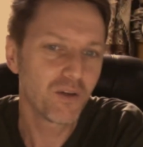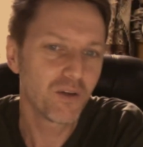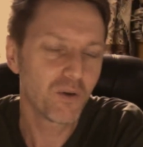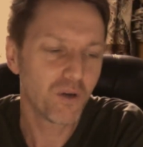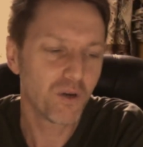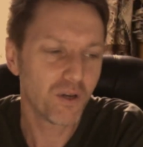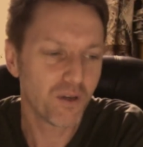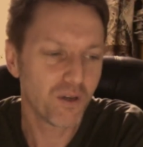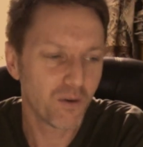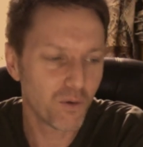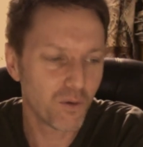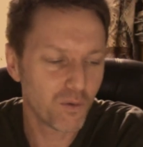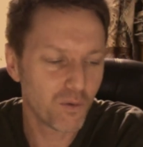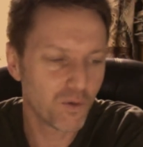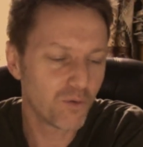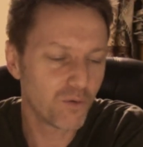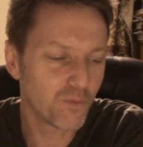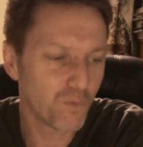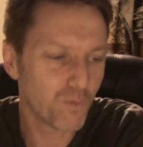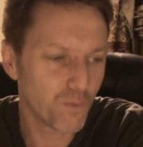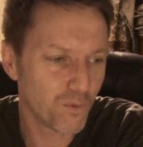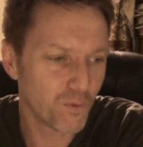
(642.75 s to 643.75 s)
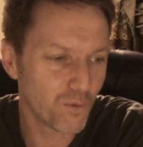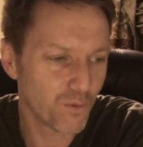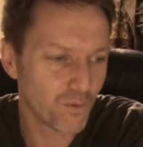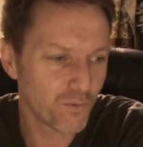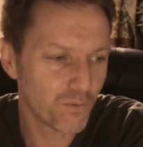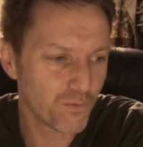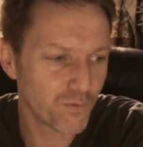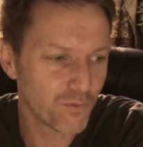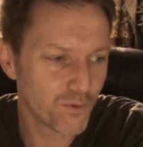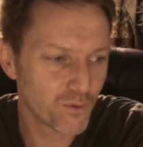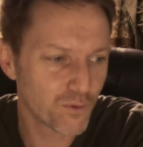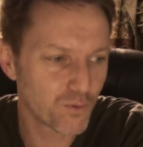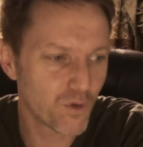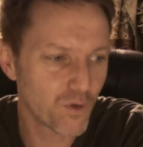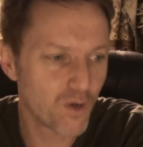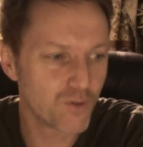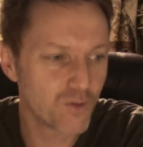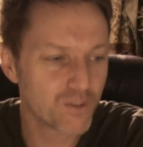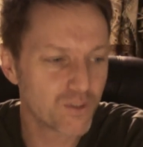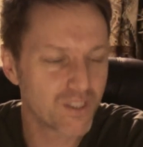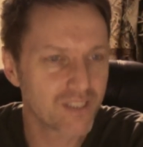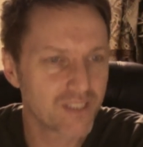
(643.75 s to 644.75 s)
on For the
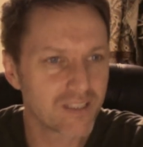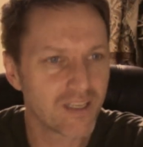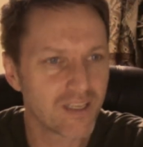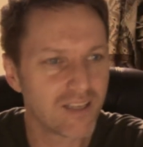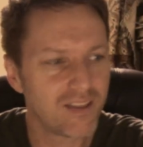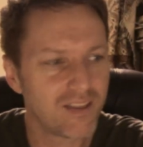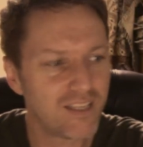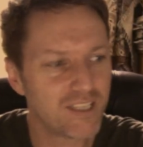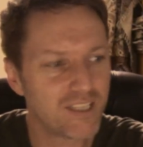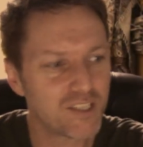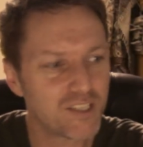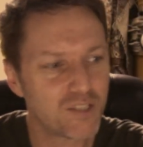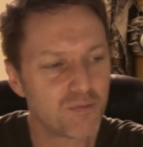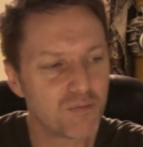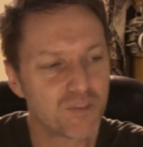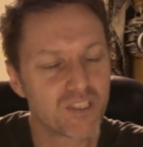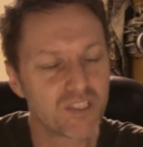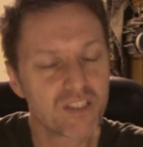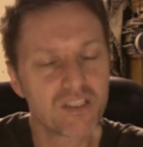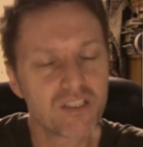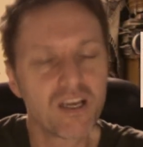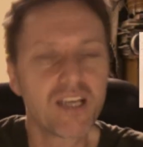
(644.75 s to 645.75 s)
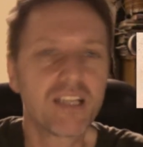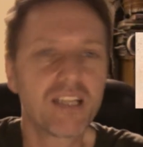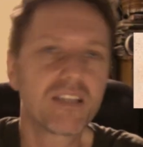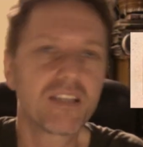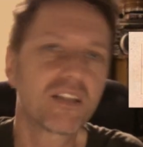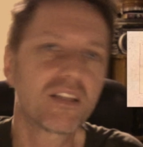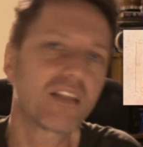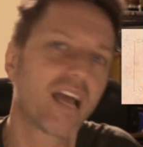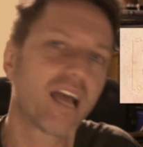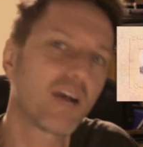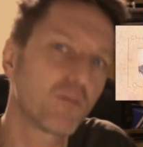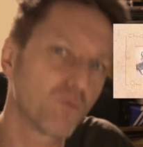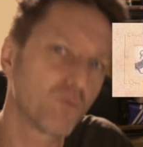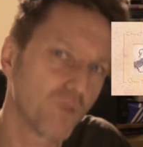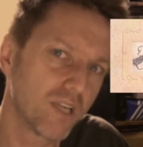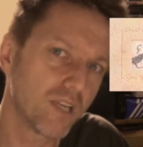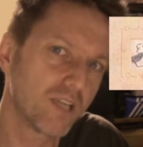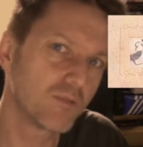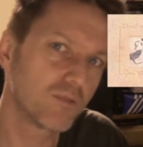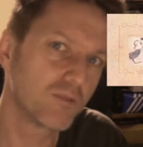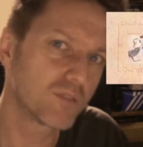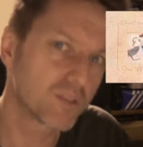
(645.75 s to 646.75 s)
Roses, and I think she was deciding that that
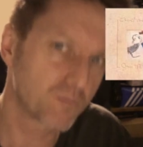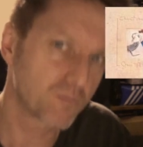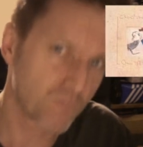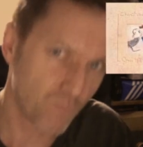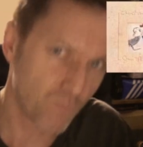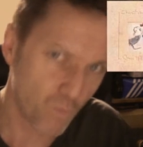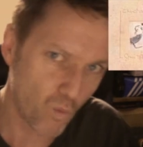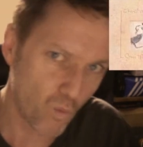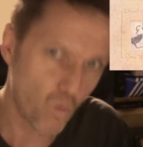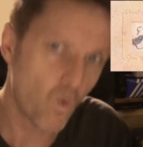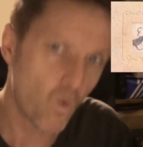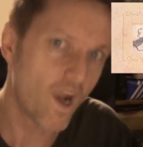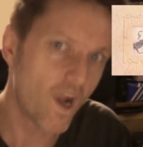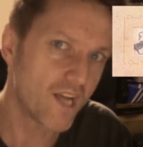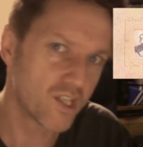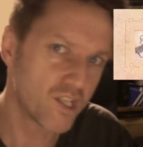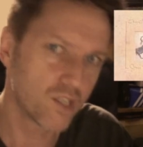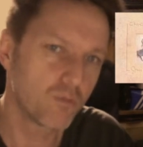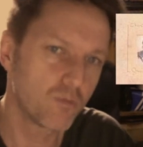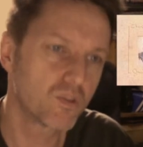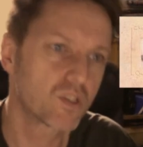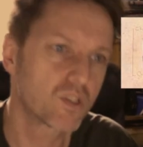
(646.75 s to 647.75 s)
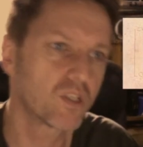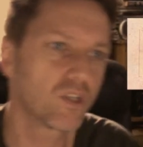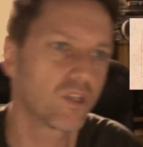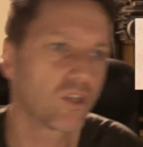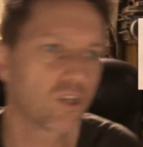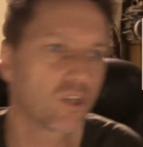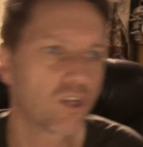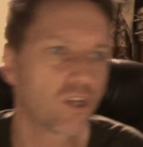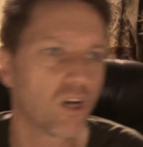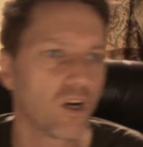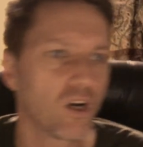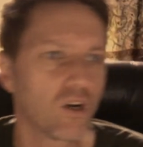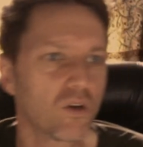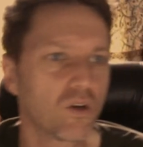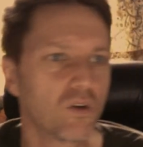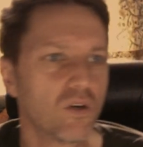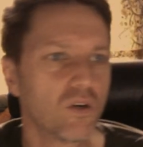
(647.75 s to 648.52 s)
really was where she was going to go.